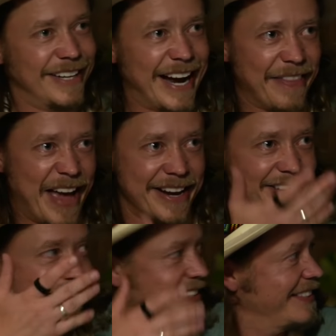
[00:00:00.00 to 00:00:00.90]
And then,
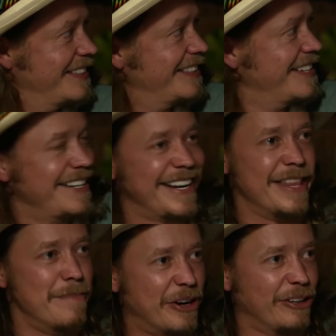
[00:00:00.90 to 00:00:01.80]
in
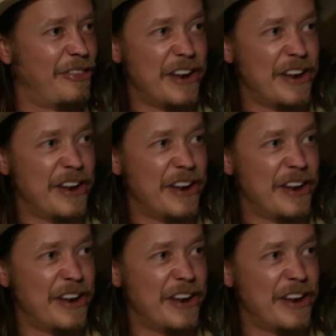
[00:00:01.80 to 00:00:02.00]
the middle of the